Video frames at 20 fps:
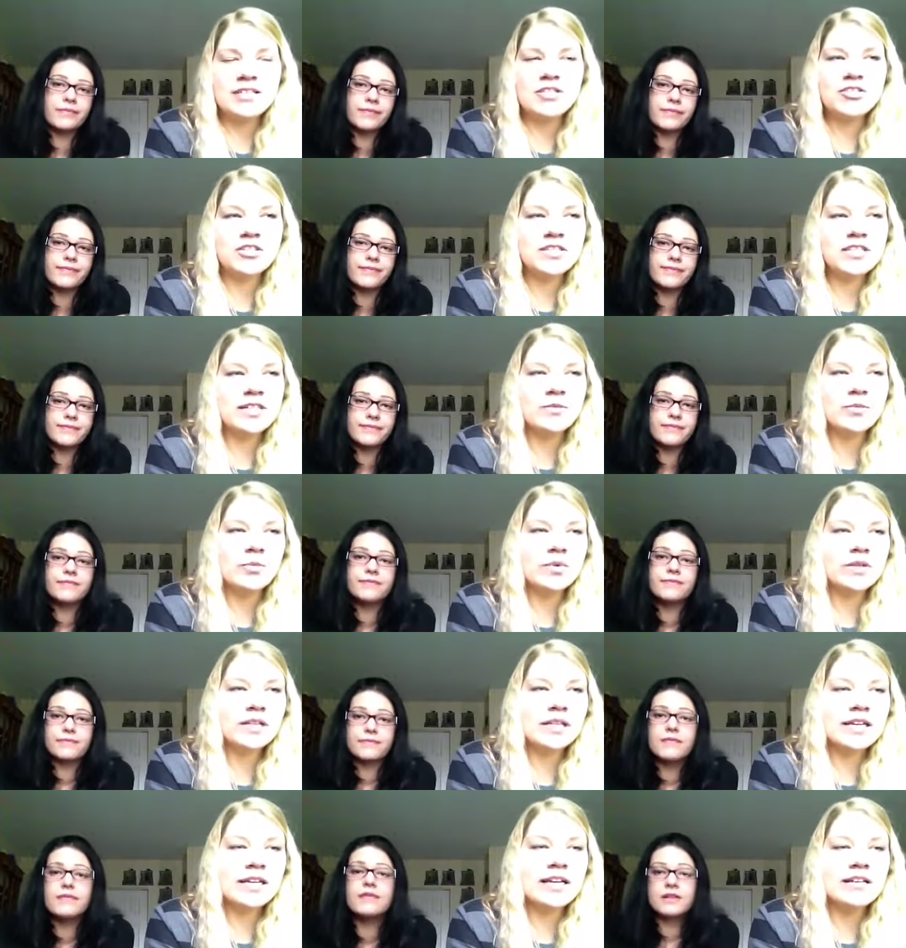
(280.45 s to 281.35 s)
Speaker 1: It's just it
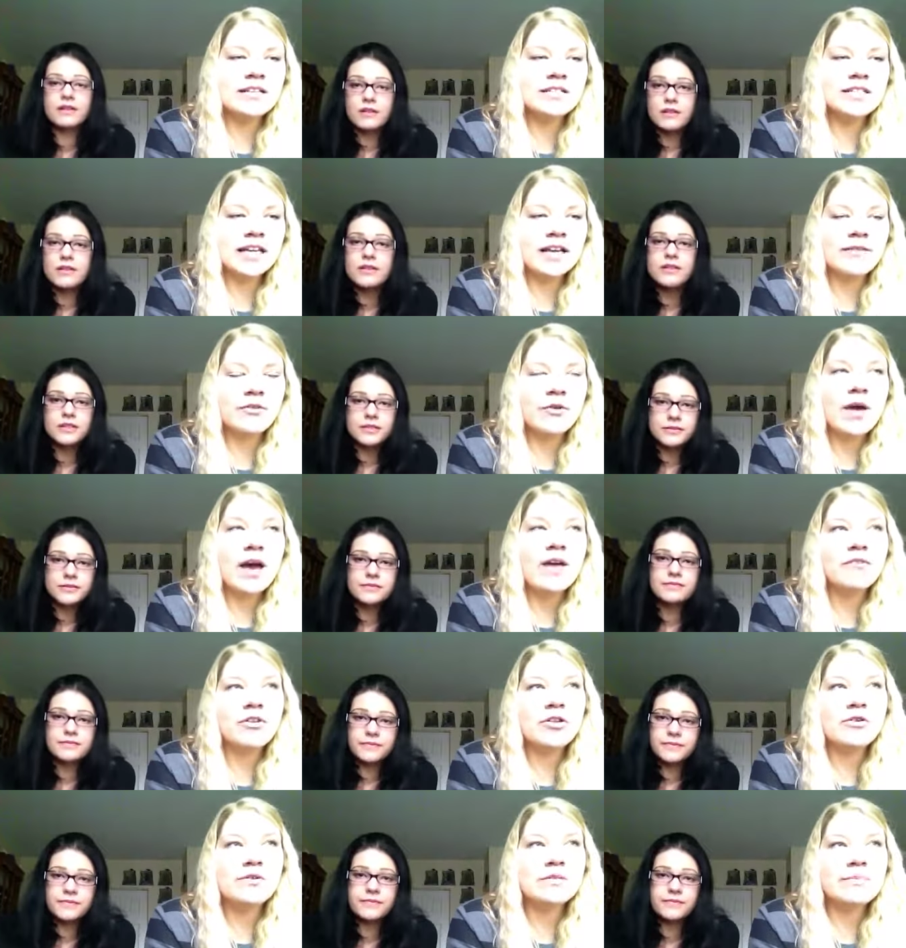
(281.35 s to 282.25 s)
really is. Like if you
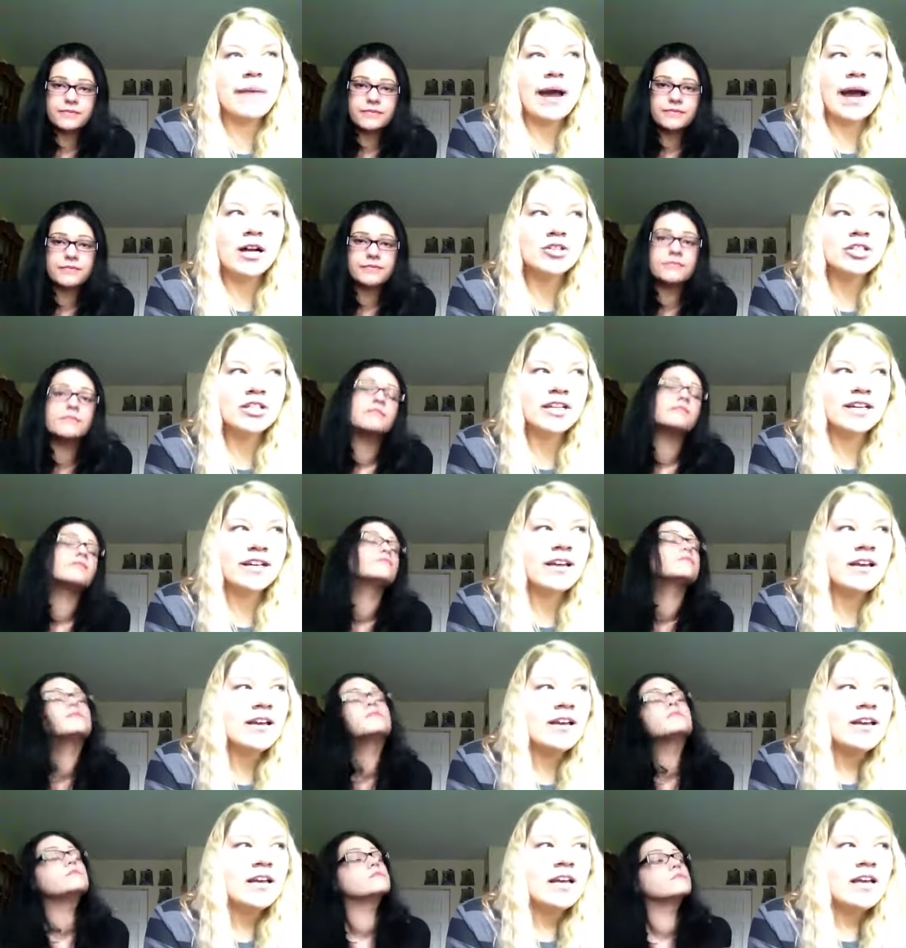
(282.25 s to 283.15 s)
have to use magic
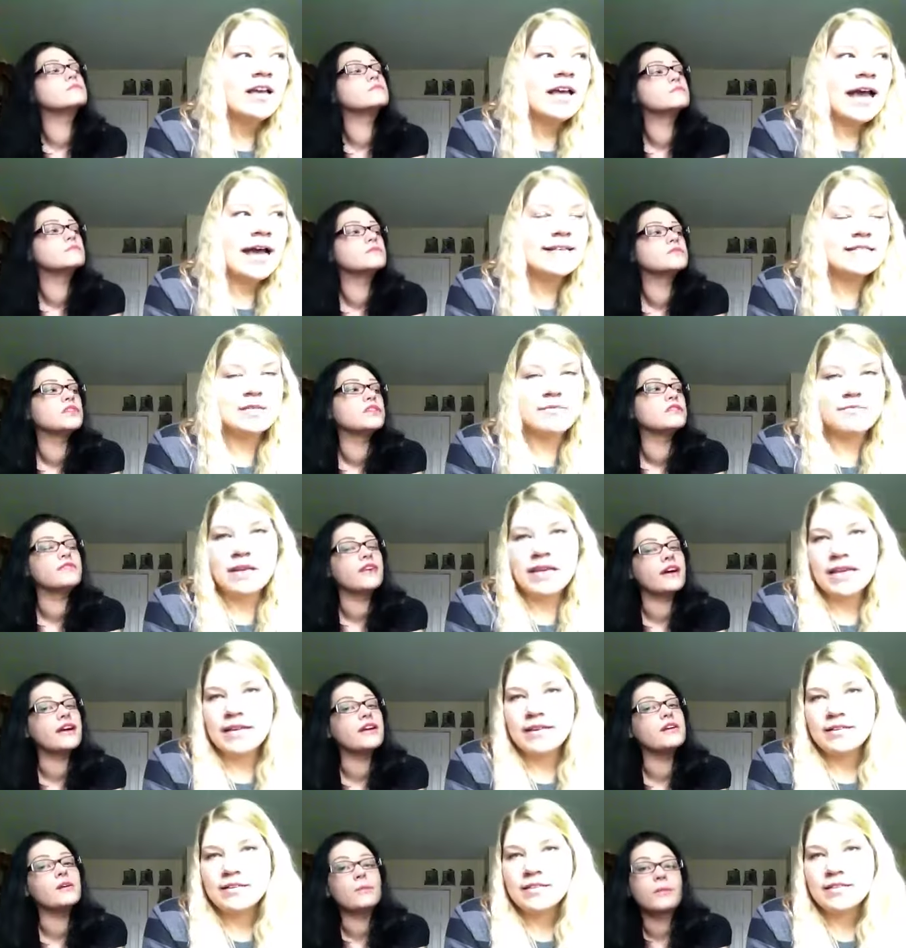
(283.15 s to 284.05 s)
as to a
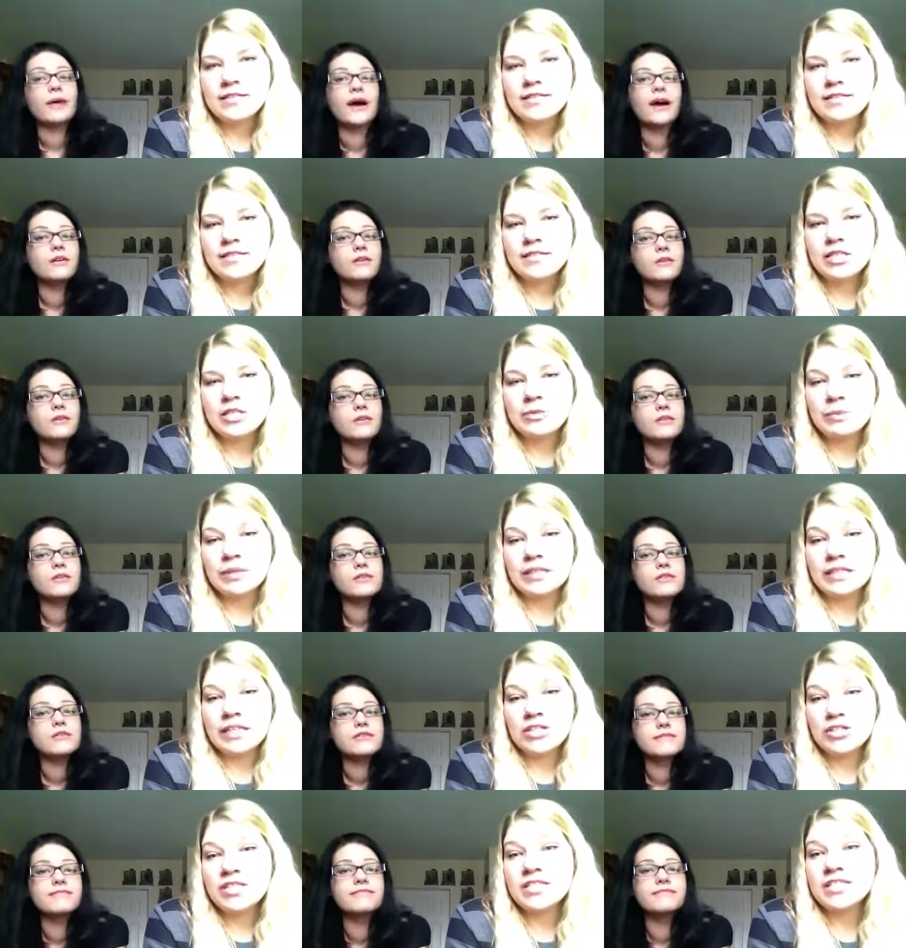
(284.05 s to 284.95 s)
means to
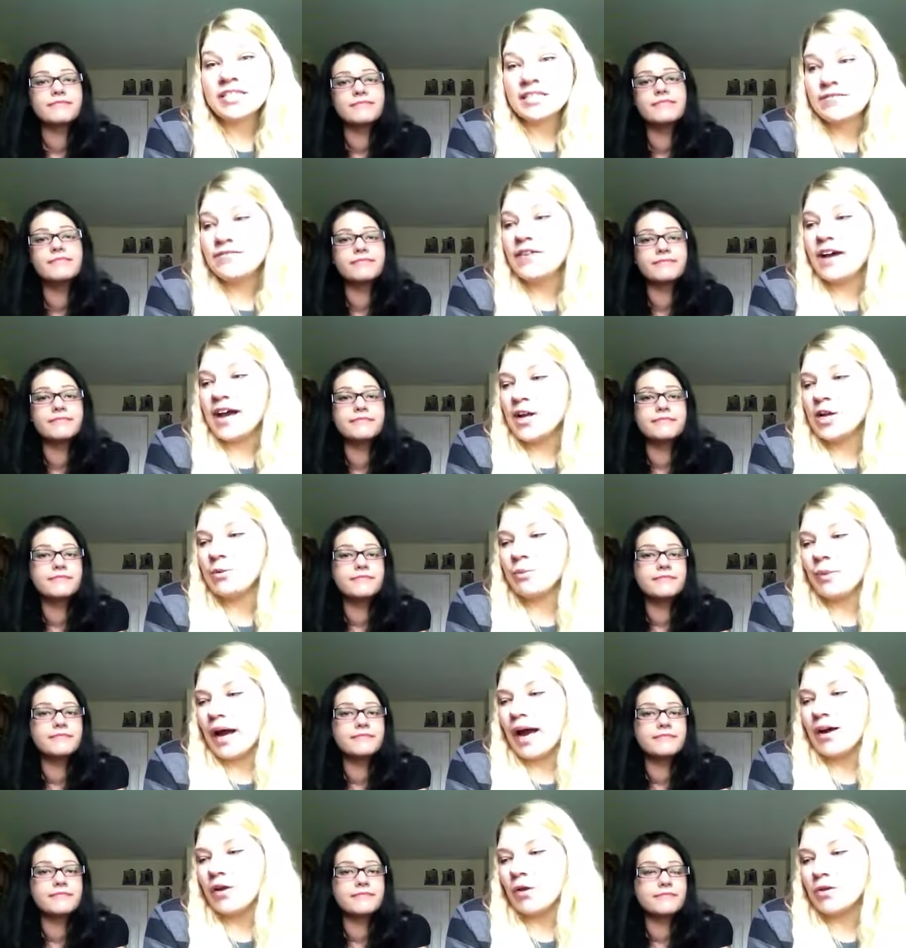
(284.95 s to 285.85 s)
maliciously fight your
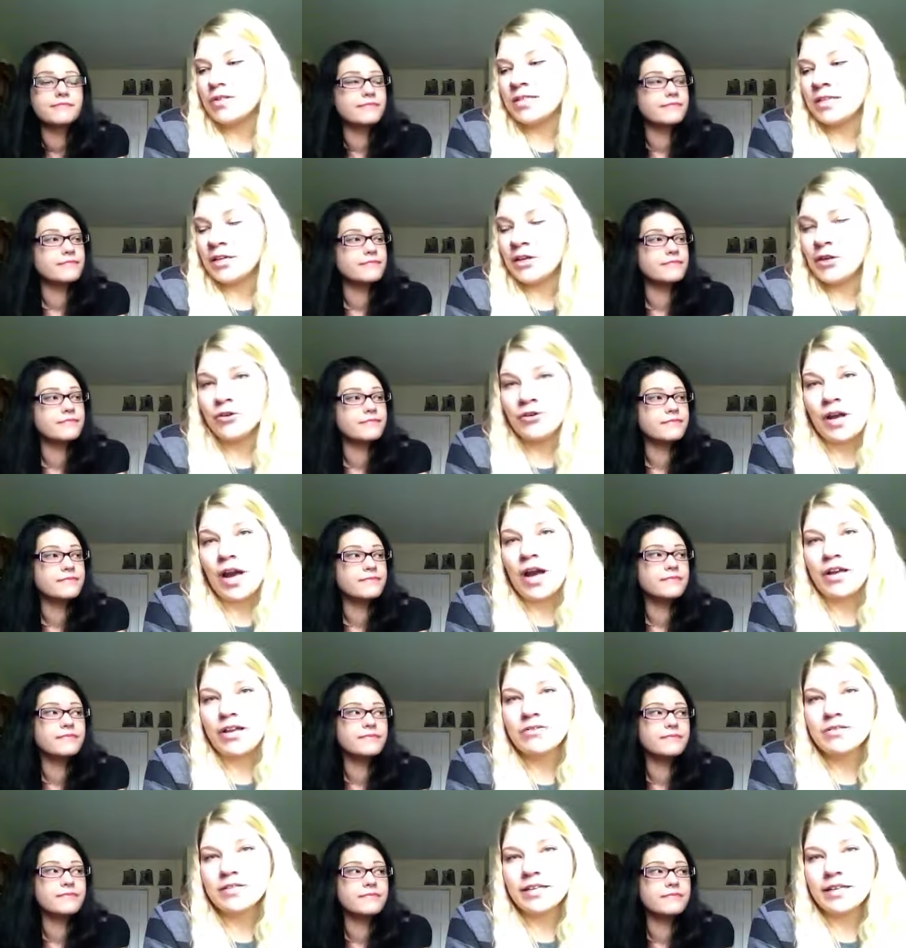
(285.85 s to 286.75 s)
battles, then you're
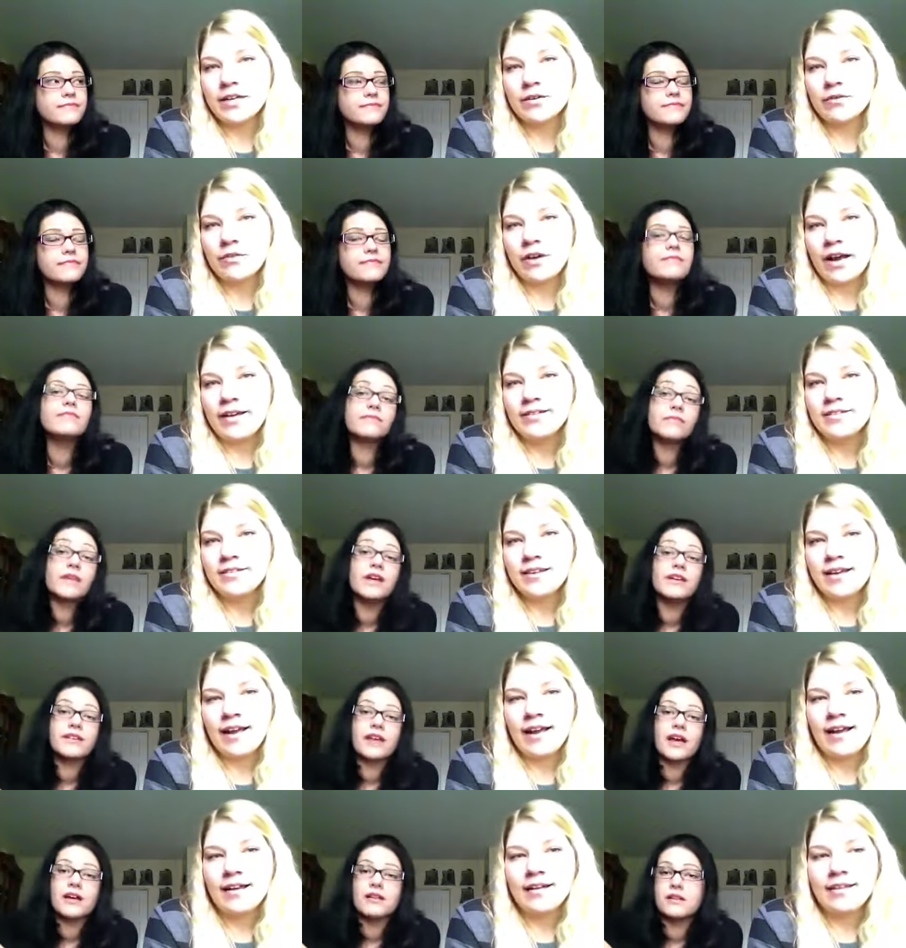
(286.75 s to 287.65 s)
not using it right,
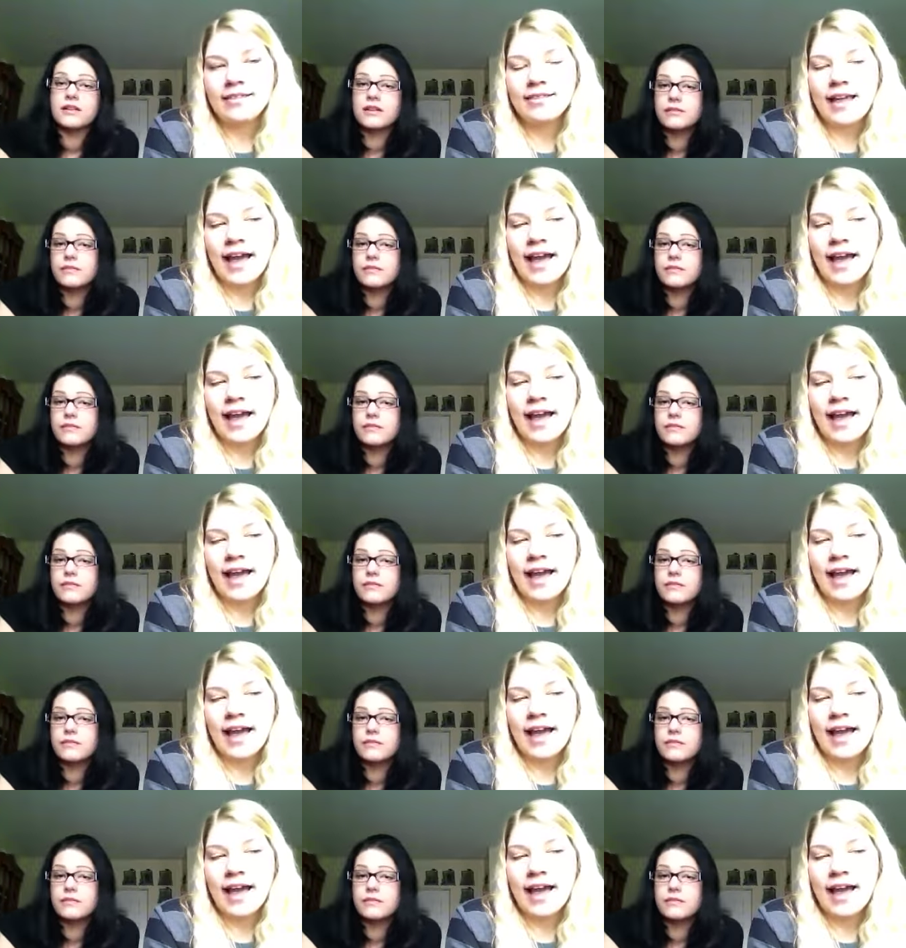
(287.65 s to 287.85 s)
exactly.